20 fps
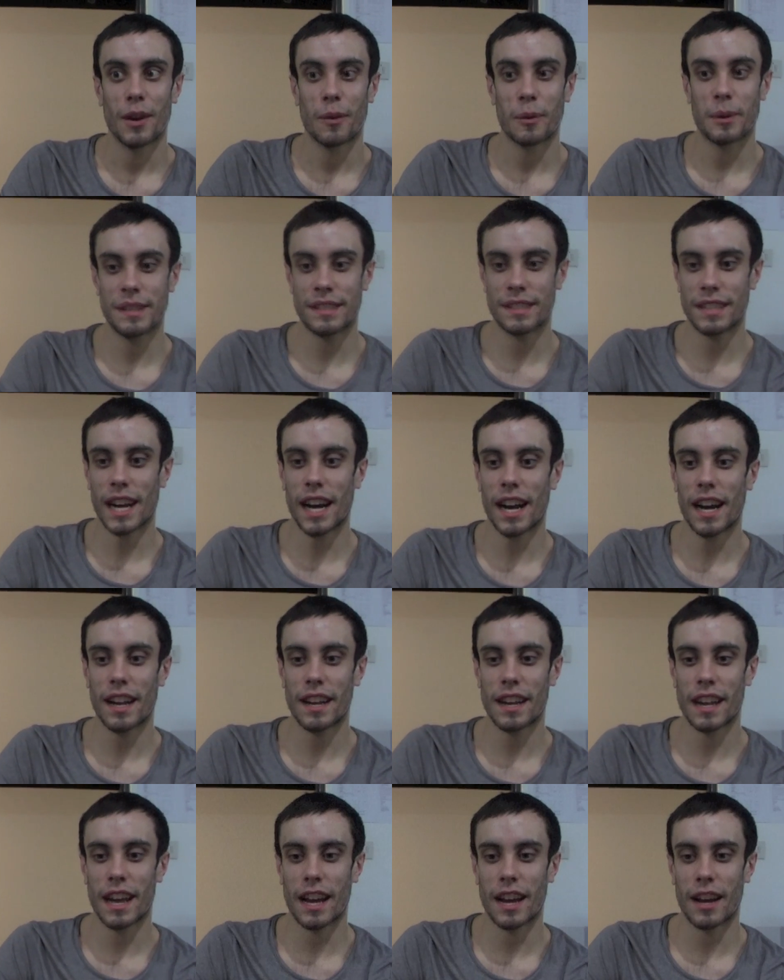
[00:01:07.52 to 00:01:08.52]
We start
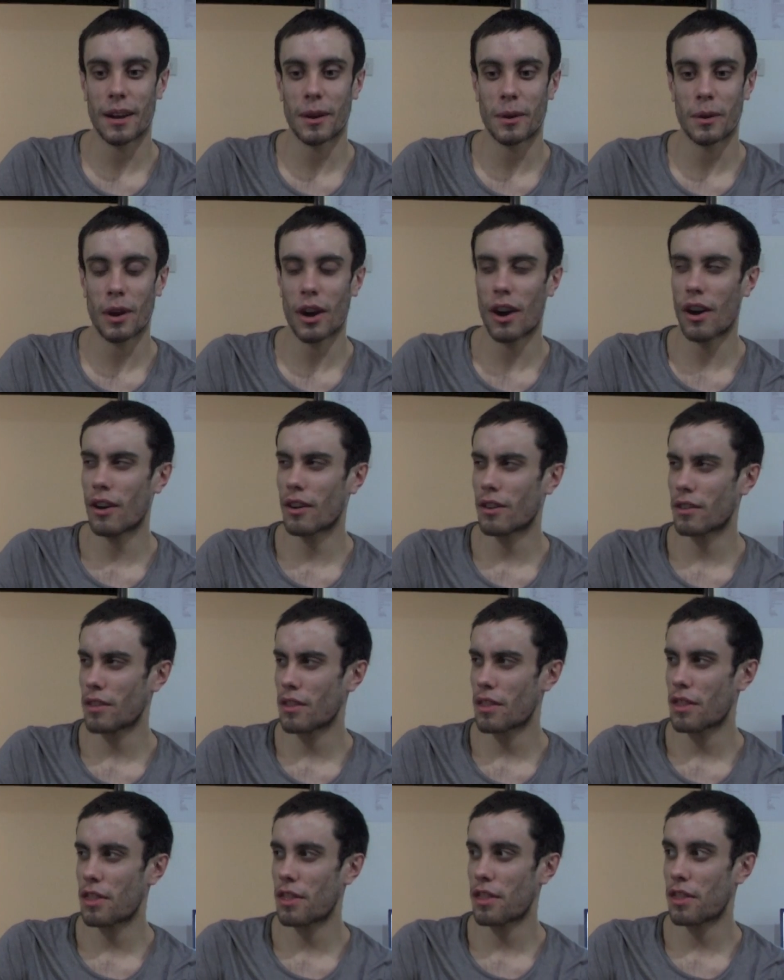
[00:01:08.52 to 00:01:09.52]
now on
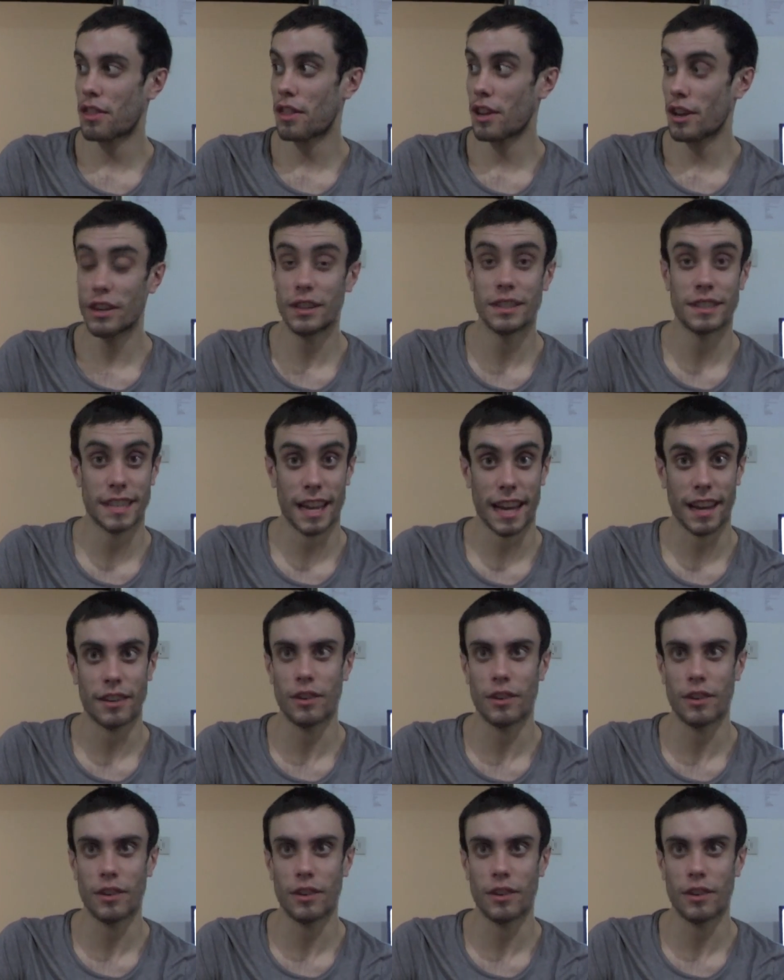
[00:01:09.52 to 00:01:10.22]
Thursday.